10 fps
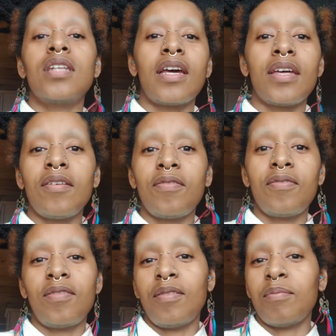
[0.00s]

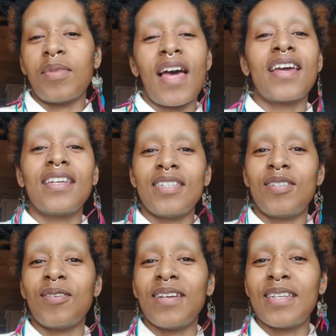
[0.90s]
life Black
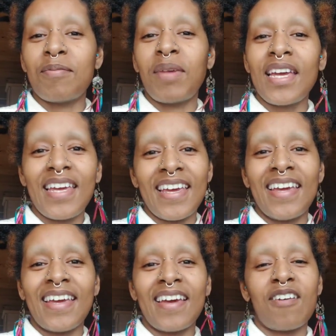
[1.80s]
history in the
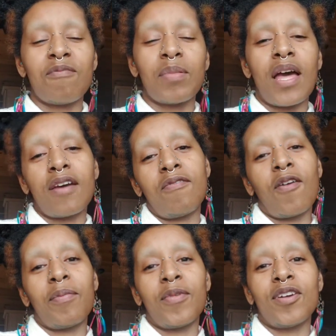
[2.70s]
making of Black
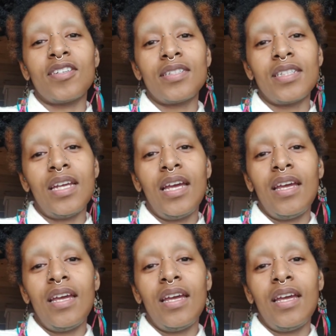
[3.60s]
farmers